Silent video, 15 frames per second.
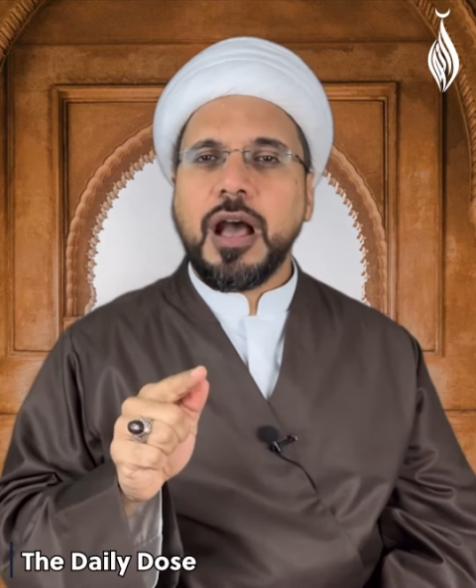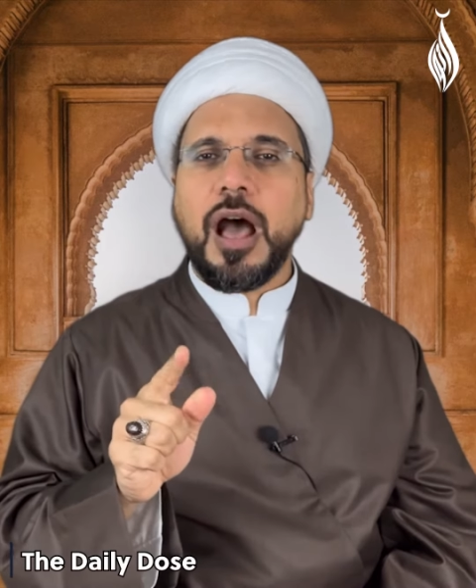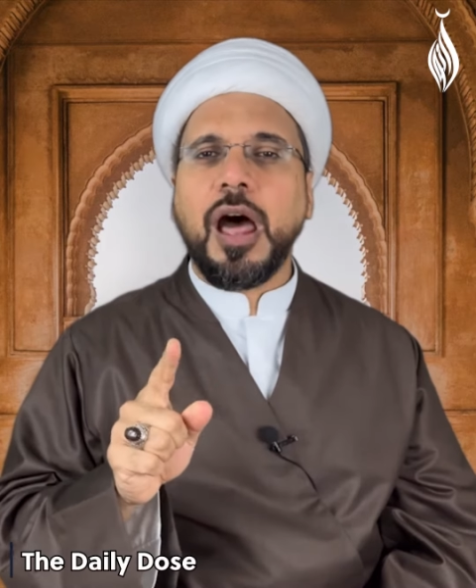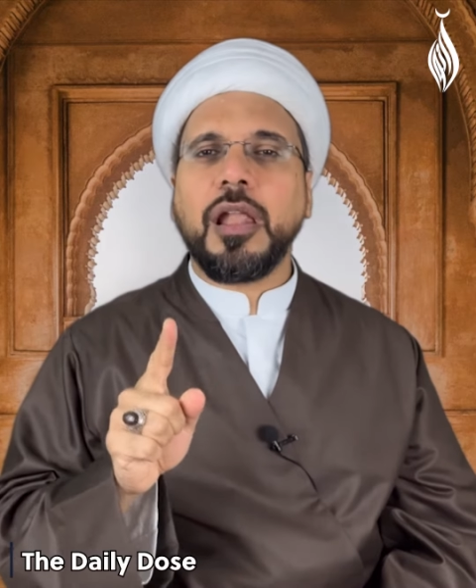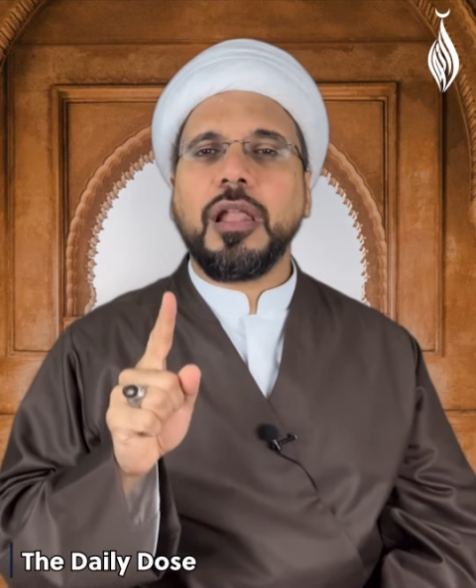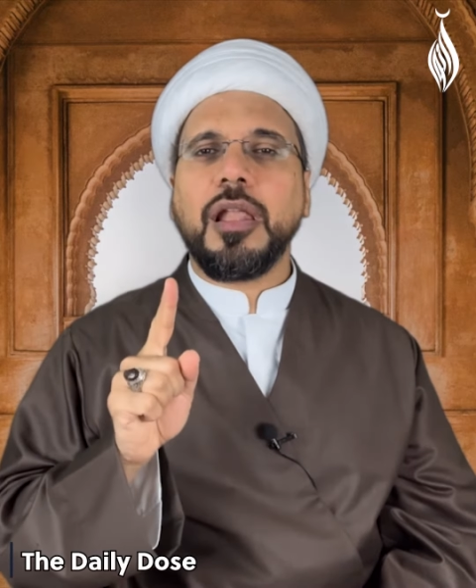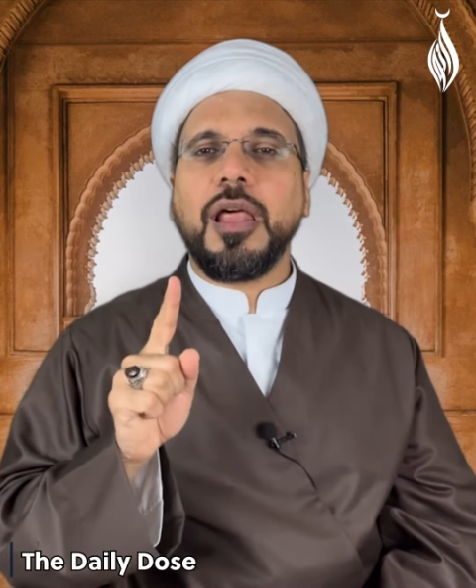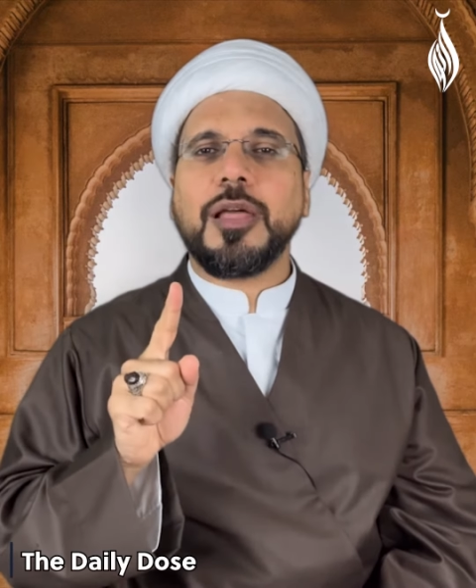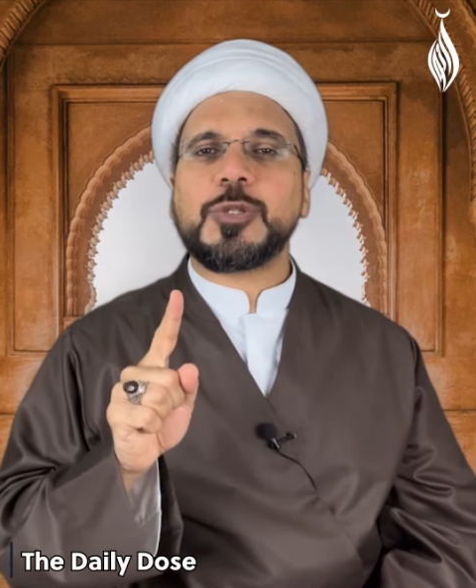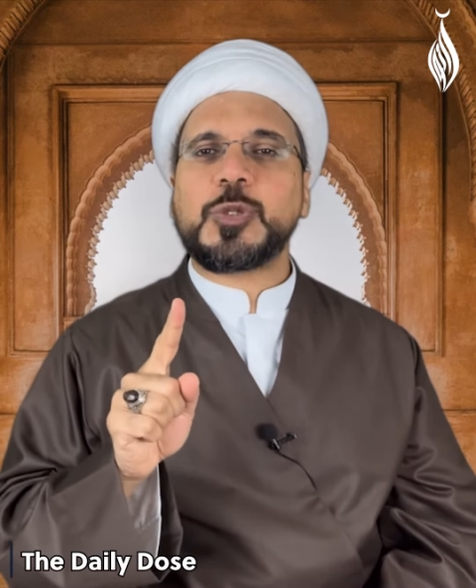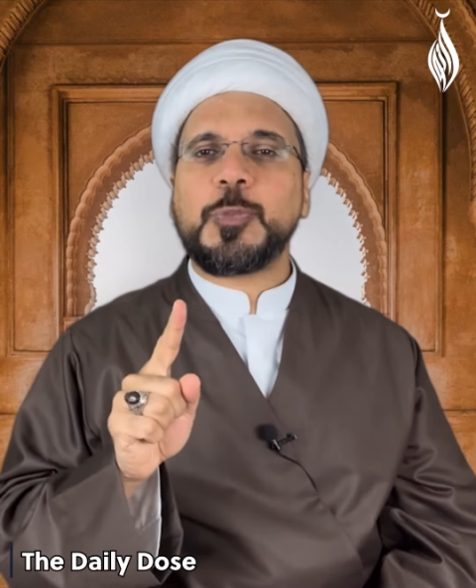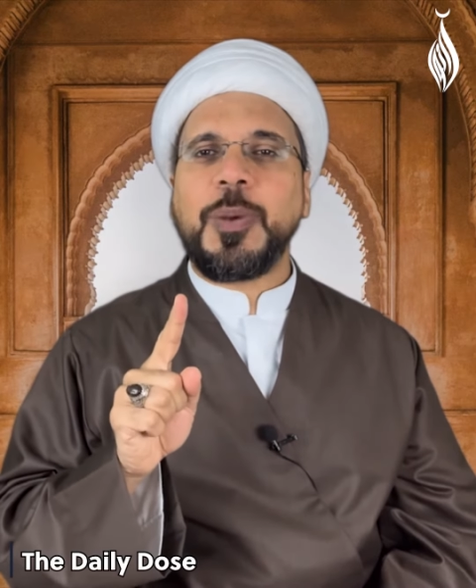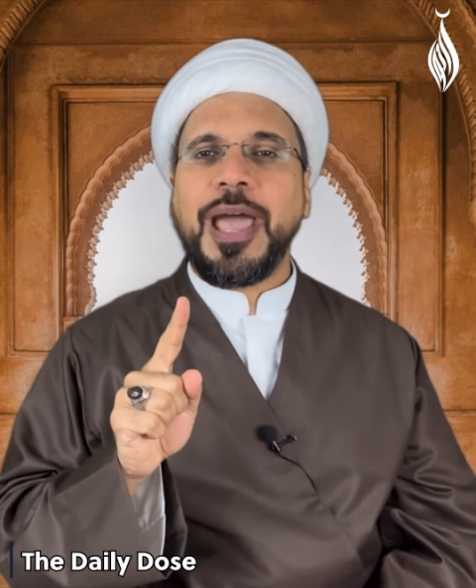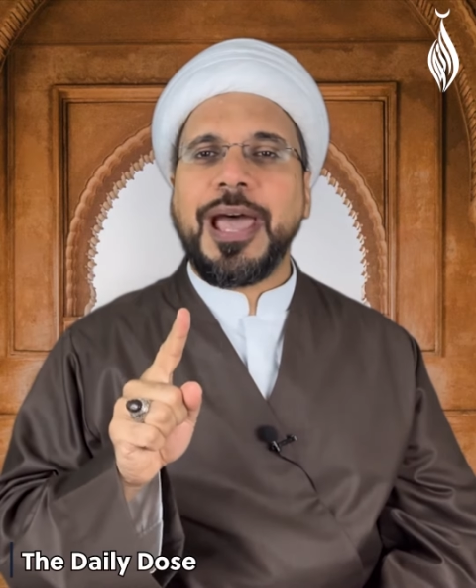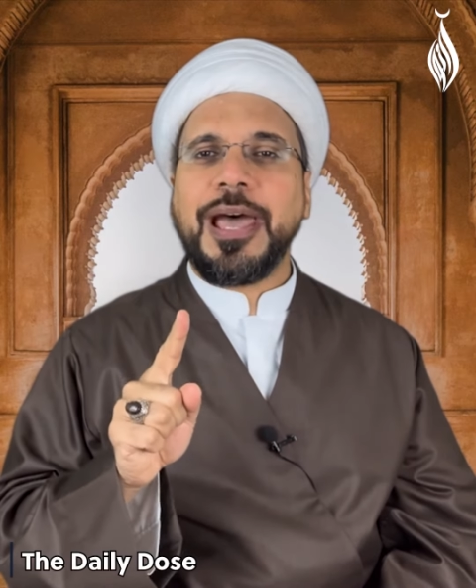Allah
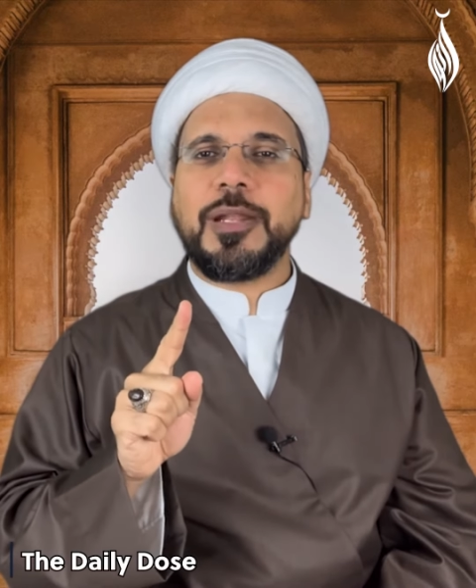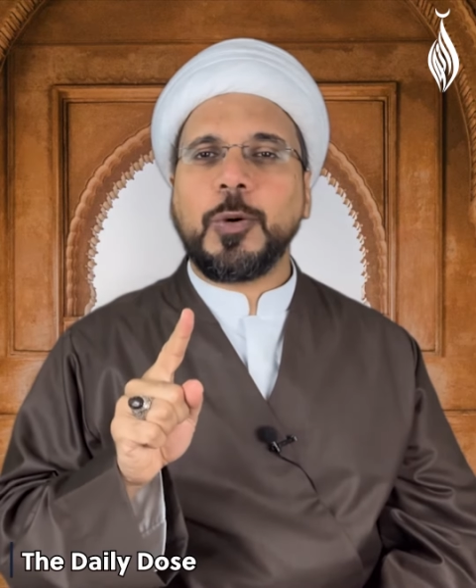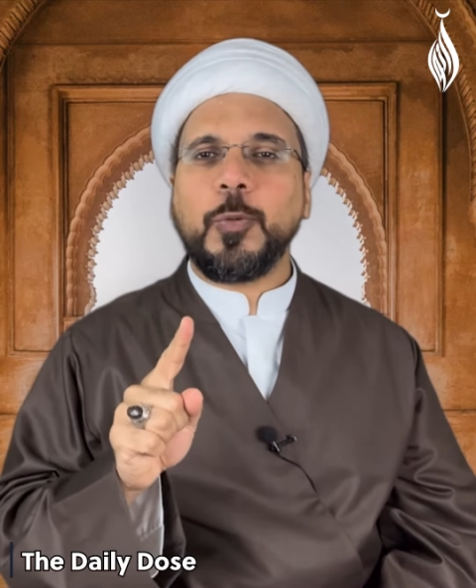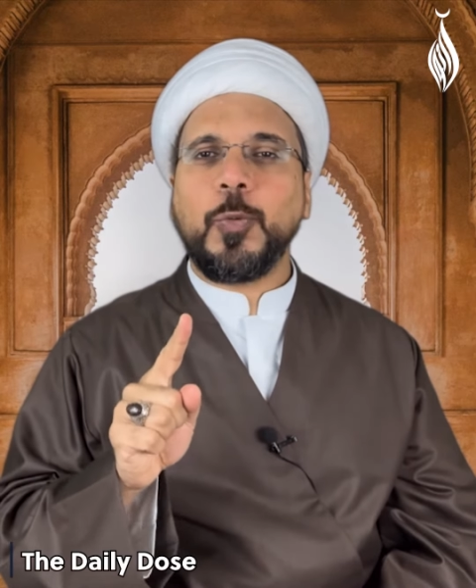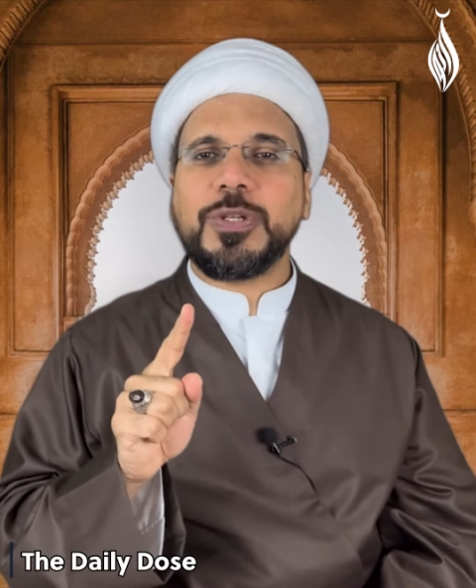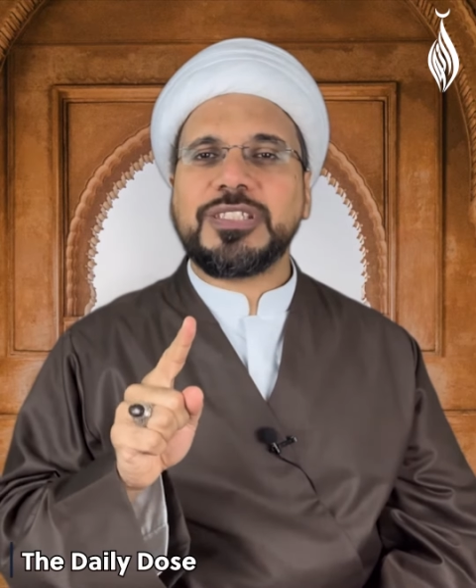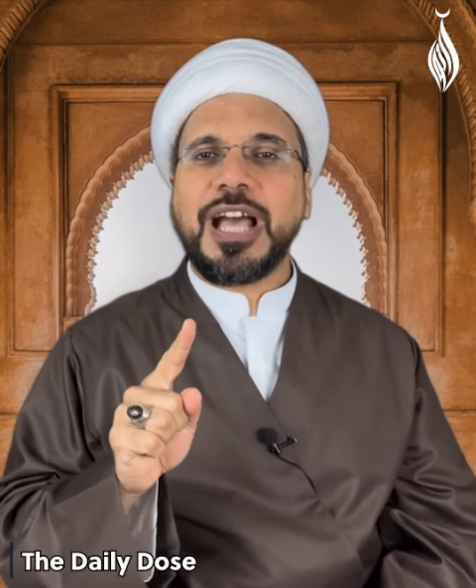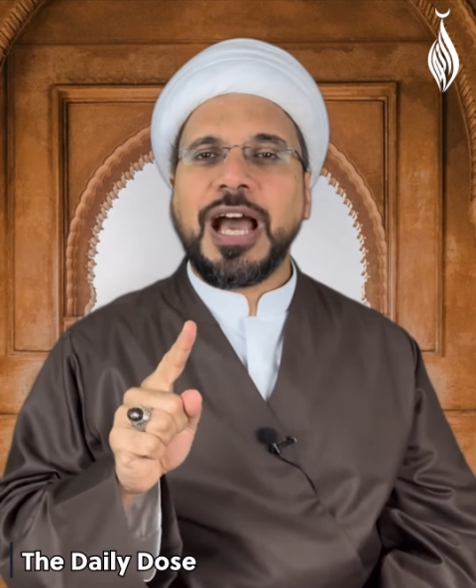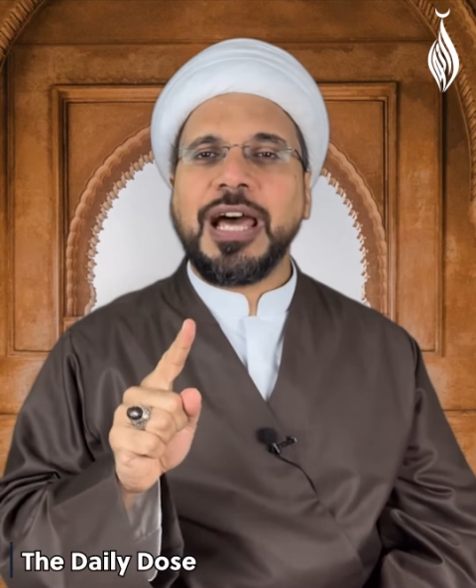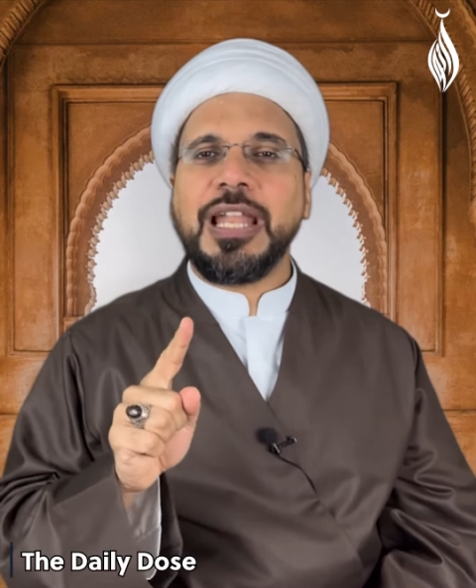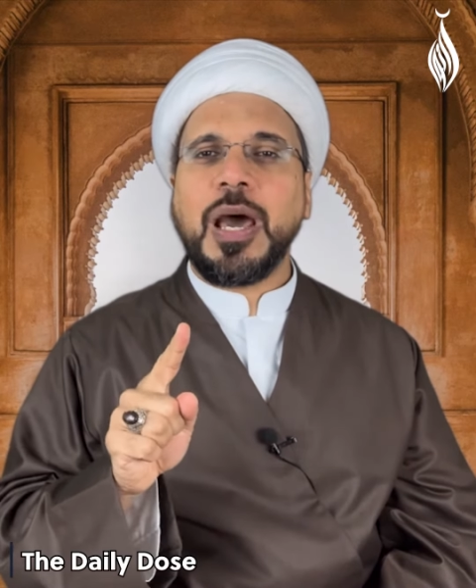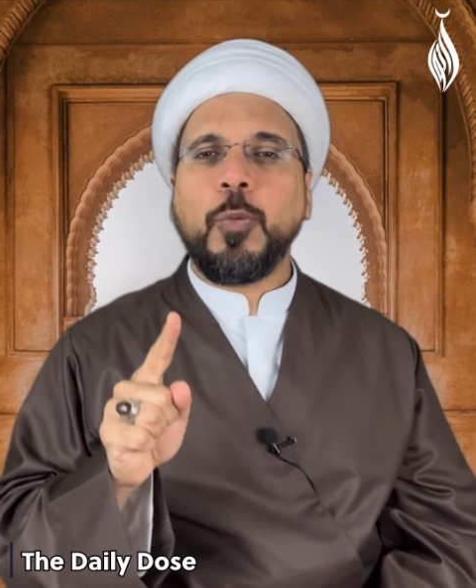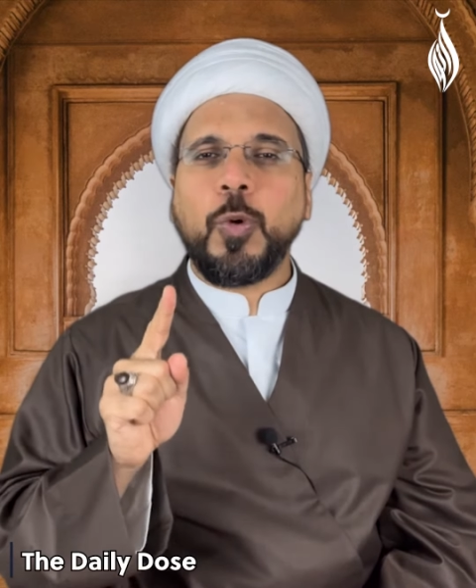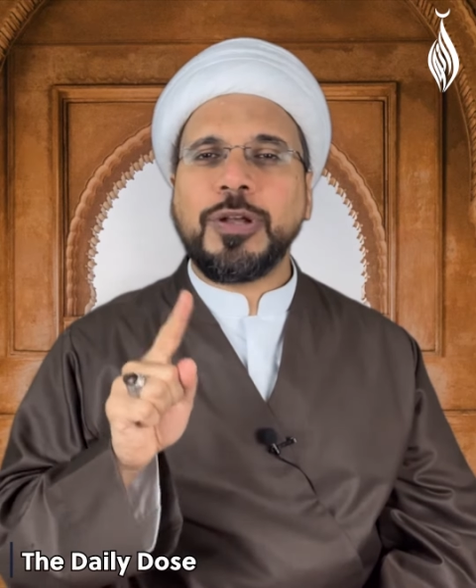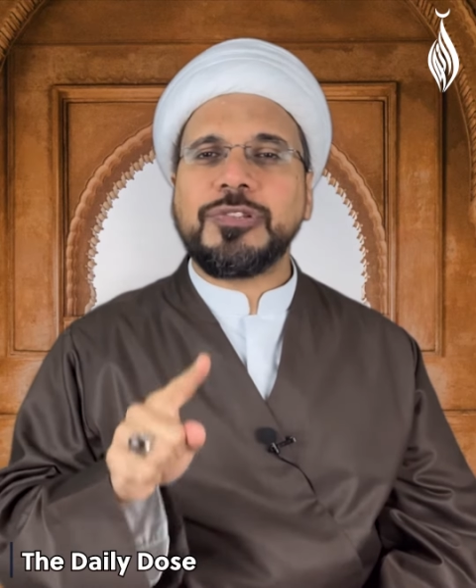subhanahu wa ta'ala
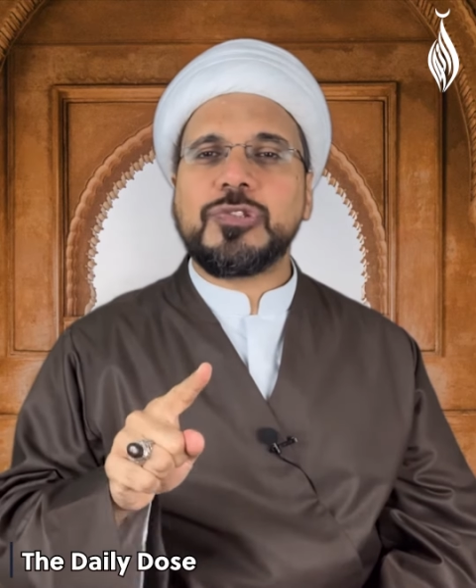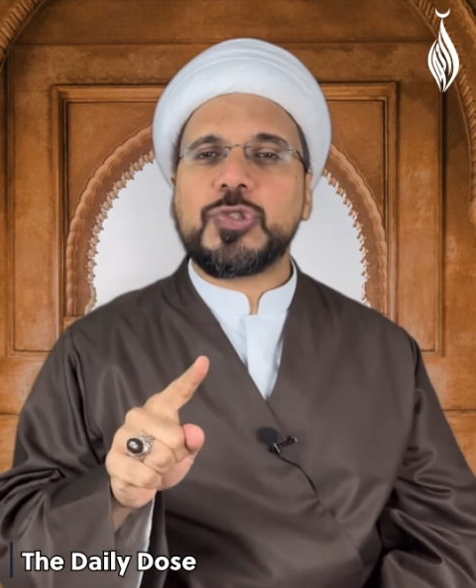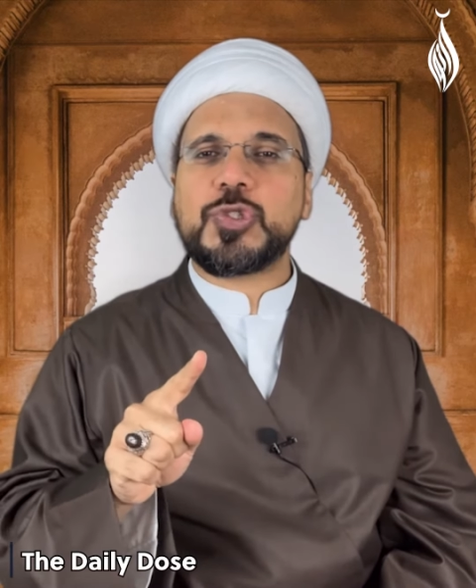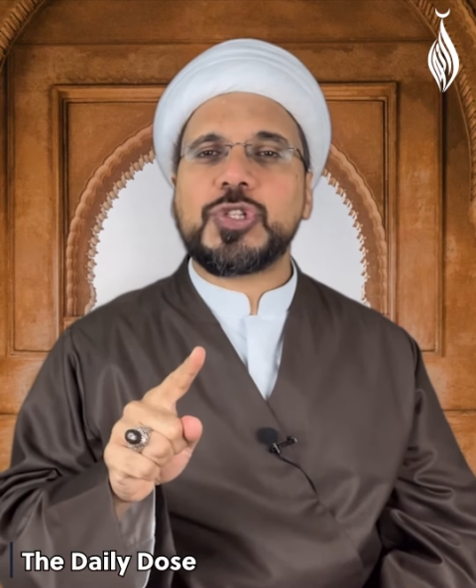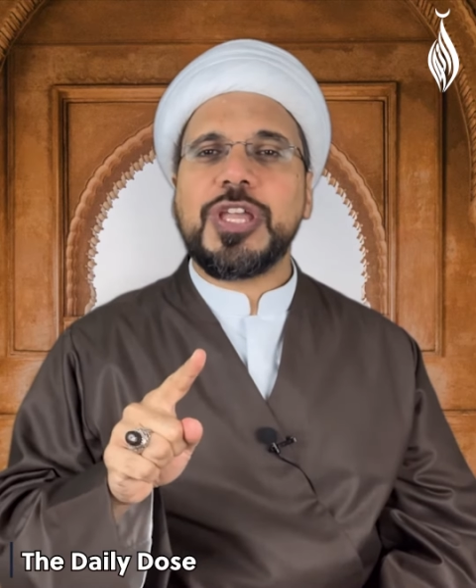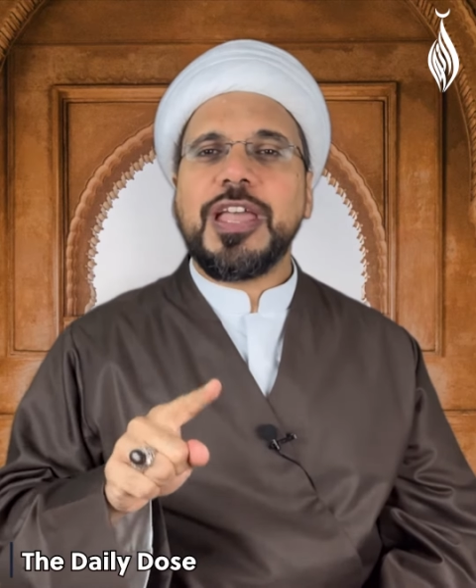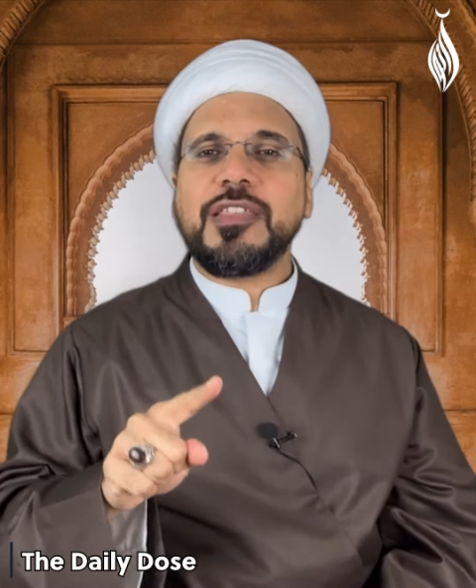wants